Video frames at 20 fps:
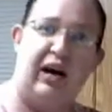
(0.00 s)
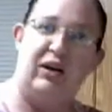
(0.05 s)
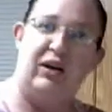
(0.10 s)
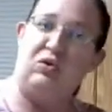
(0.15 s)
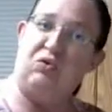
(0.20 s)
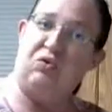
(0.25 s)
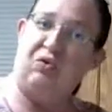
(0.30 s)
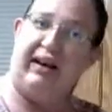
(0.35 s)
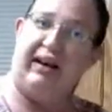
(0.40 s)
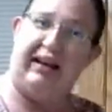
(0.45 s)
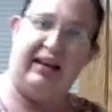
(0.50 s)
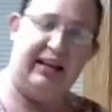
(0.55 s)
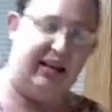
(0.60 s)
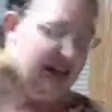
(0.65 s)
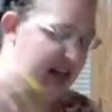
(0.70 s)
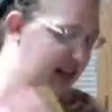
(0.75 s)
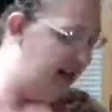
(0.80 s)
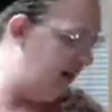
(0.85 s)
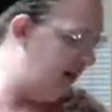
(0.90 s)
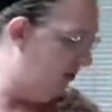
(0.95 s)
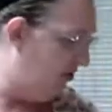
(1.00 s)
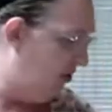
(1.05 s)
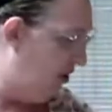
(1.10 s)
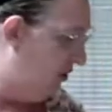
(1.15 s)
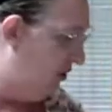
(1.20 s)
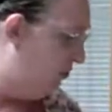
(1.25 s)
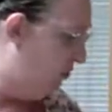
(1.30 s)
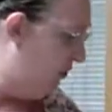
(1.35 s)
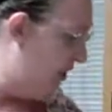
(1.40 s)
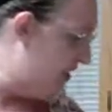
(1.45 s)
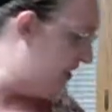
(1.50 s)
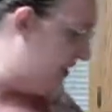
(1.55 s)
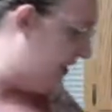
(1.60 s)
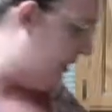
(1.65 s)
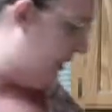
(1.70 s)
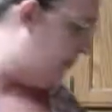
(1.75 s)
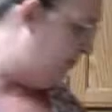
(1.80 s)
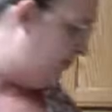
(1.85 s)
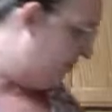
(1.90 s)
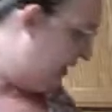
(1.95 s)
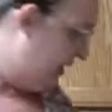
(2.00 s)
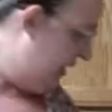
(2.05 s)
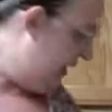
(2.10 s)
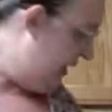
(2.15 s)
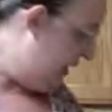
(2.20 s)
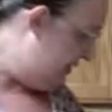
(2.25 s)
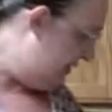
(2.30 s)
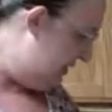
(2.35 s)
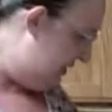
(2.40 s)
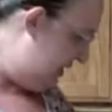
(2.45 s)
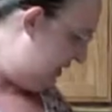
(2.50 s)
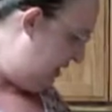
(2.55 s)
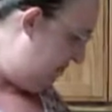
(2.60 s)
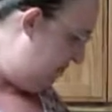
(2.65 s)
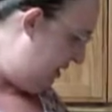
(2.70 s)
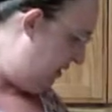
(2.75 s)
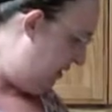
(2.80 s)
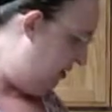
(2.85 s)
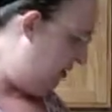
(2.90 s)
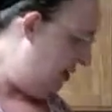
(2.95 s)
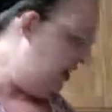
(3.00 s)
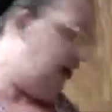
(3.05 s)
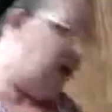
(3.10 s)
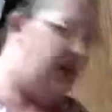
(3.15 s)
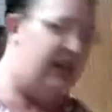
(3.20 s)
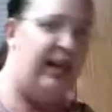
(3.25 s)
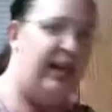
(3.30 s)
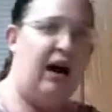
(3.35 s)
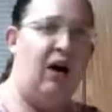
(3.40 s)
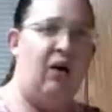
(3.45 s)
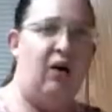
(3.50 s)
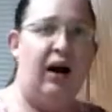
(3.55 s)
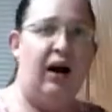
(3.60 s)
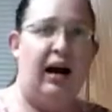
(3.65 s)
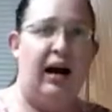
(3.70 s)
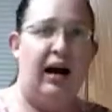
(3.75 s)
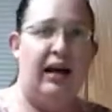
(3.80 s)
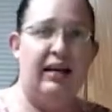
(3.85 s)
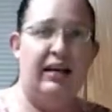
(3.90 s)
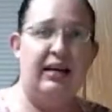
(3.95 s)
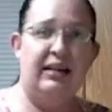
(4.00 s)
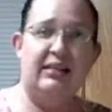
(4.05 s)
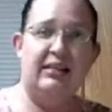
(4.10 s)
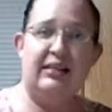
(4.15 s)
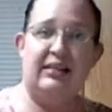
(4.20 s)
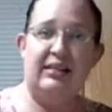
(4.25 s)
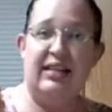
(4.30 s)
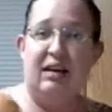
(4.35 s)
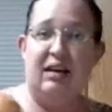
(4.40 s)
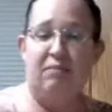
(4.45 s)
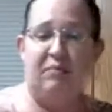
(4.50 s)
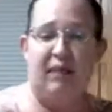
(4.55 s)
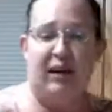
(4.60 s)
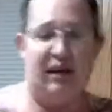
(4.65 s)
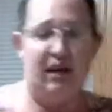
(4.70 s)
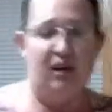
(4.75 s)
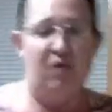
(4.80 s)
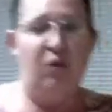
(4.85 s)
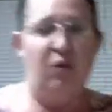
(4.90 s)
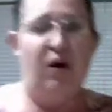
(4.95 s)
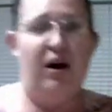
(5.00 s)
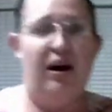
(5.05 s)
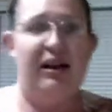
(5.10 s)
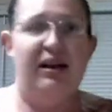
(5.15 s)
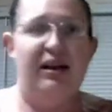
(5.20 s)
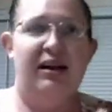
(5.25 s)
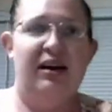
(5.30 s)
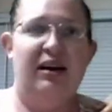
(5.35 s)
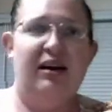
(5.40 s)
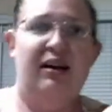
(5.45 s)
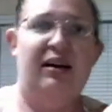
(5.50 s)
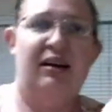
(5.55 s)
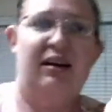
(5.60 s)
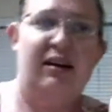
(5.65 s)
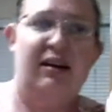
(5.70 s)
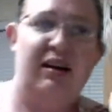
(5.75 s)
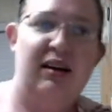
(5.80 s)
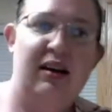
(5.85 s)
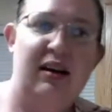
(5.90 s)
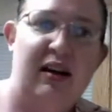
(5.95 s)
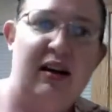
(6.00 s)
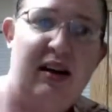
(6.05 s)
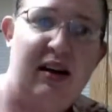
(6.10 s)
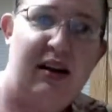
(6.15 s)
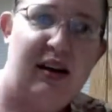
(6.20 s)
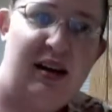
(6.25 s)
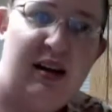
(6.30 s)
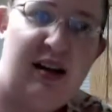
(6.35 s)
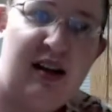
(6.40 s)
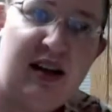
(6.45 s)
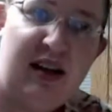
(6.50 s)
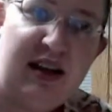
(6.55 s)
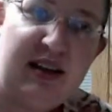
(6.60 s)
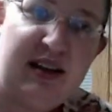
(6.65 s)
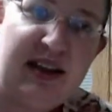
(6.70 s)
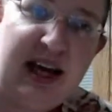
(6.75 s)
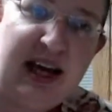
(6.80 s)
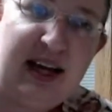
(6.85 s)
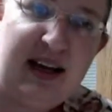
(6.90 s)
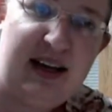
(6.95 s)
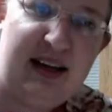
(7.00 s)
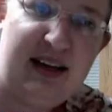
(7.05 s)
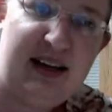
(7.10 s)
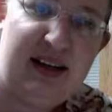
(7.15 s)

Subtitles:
a drink. It's called a fresca. It's the same thing. Now, onions, same thing. You want to, look at that.